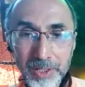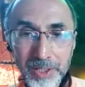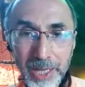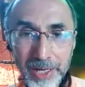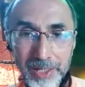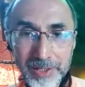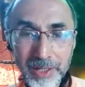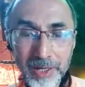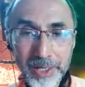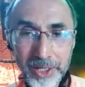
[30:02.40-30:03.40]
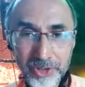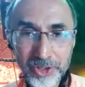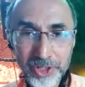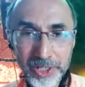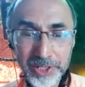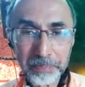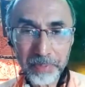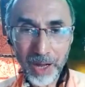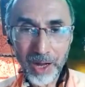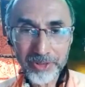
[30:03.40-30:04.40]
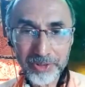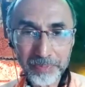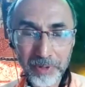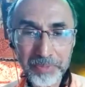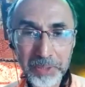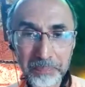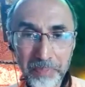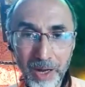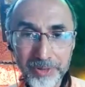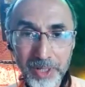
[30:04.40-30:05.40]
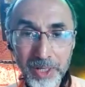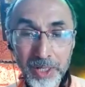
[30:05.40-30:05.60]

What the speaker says: character history in the past, from the past,